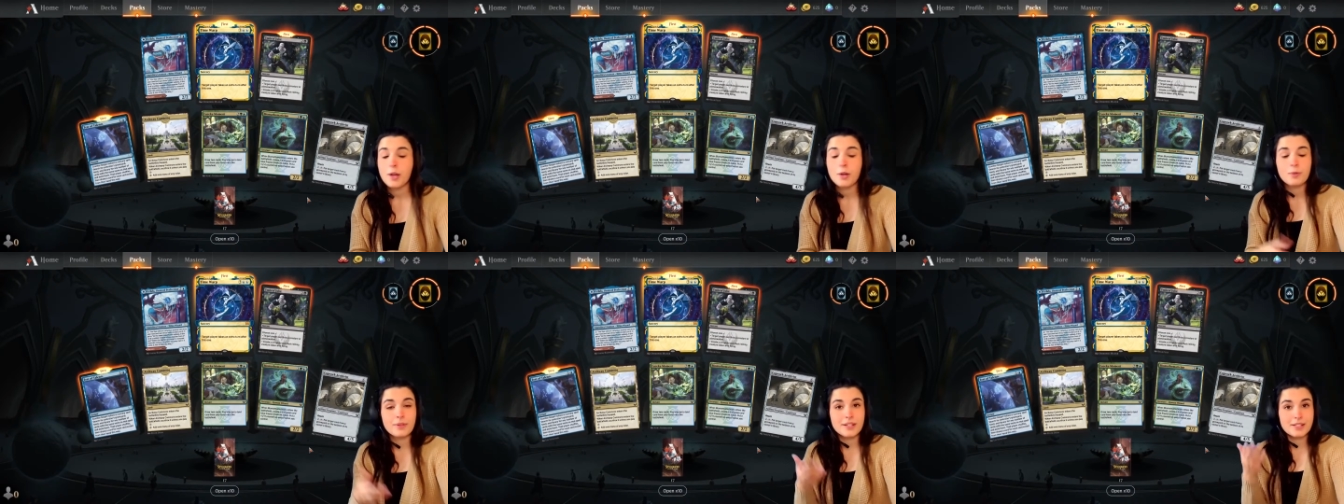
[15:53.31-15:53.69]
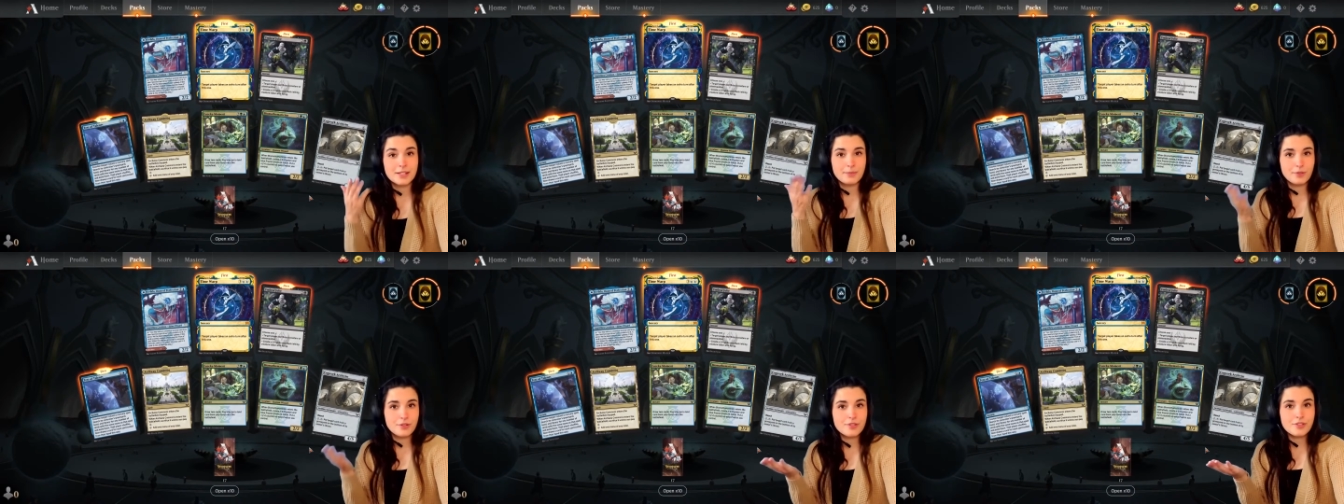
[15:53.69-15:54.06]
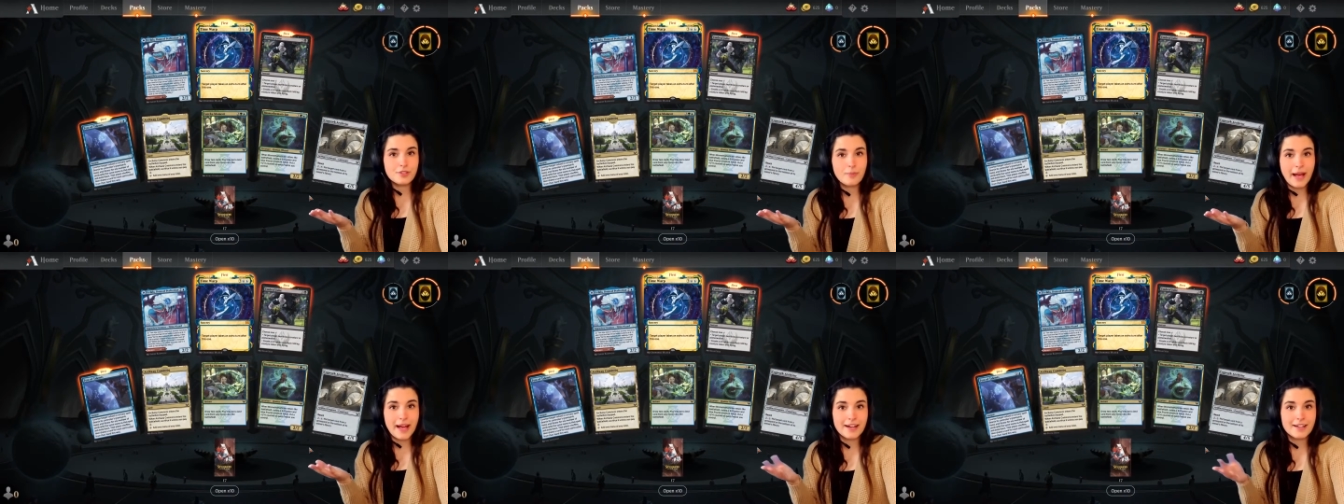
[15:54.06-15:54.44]
whereas the booster
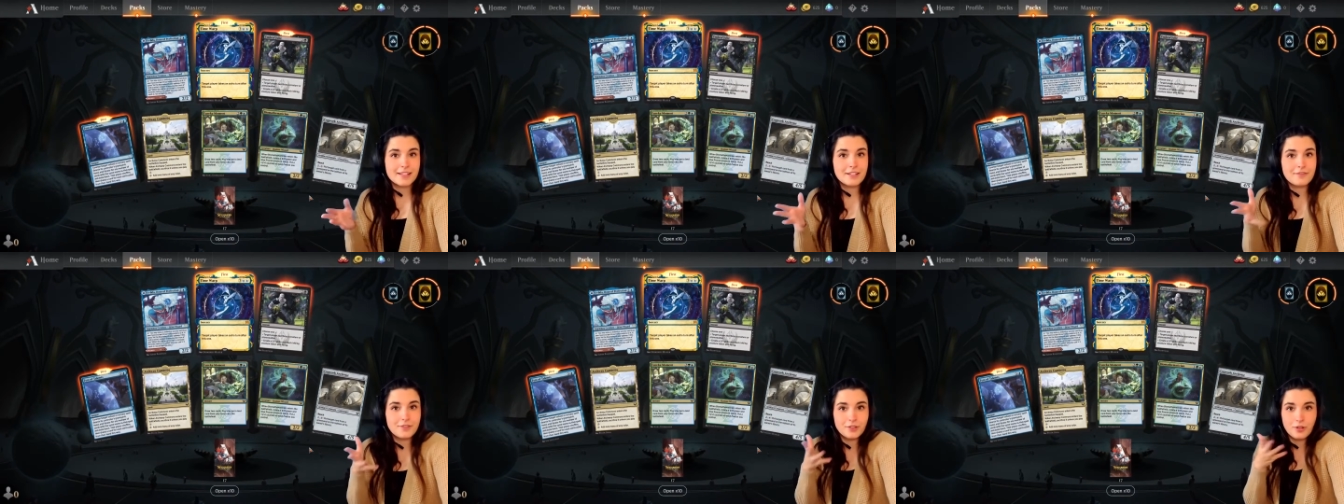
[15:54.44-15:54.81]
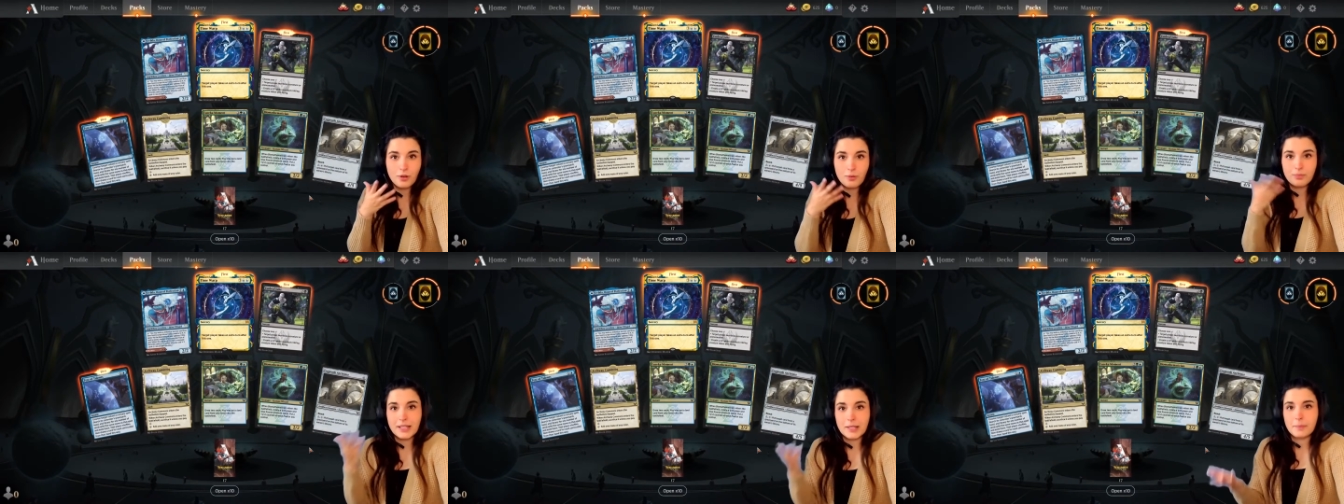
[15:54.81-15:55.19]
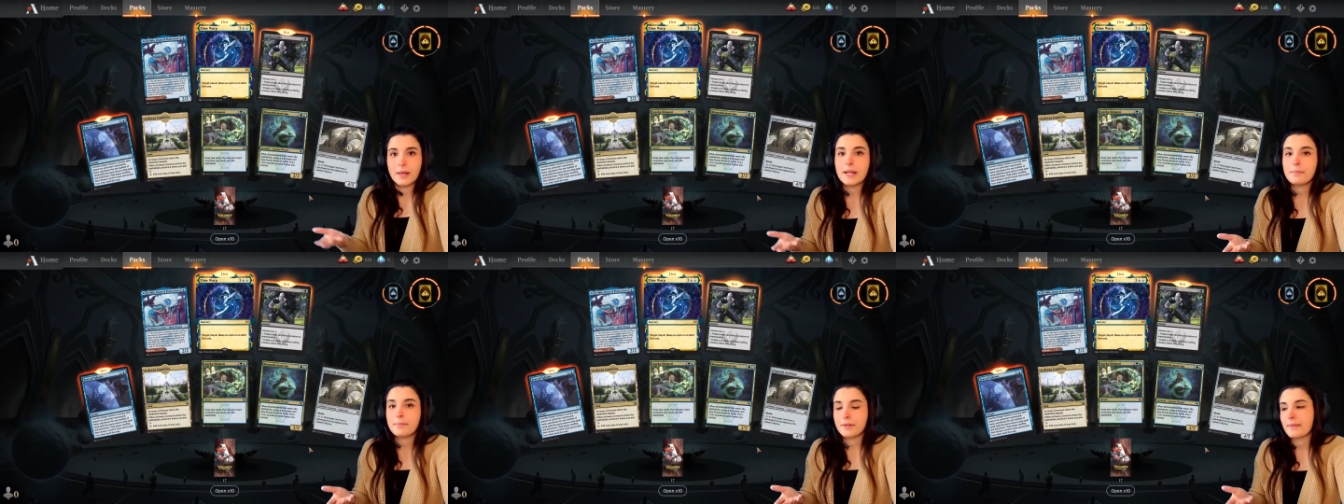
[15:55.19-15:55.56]
packs, if you go play
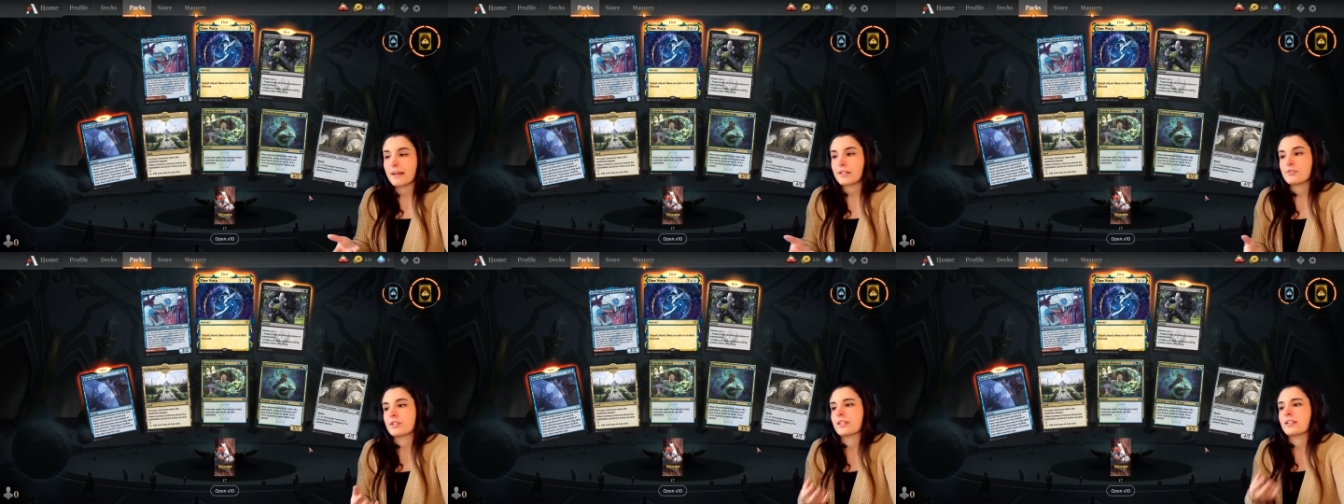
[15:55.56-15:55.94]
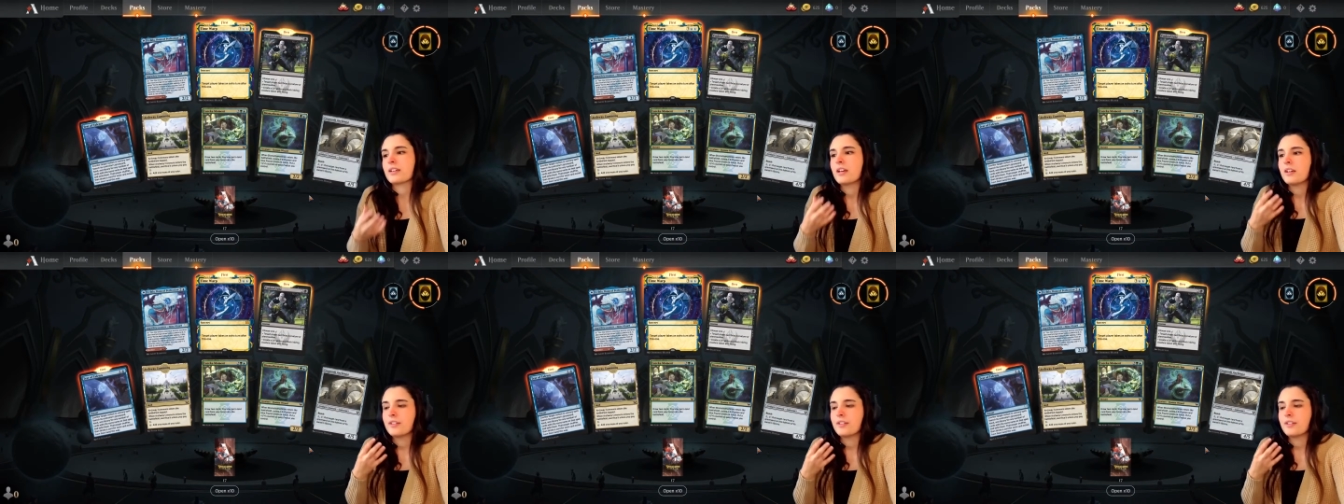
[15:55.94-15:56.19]
paper Magic,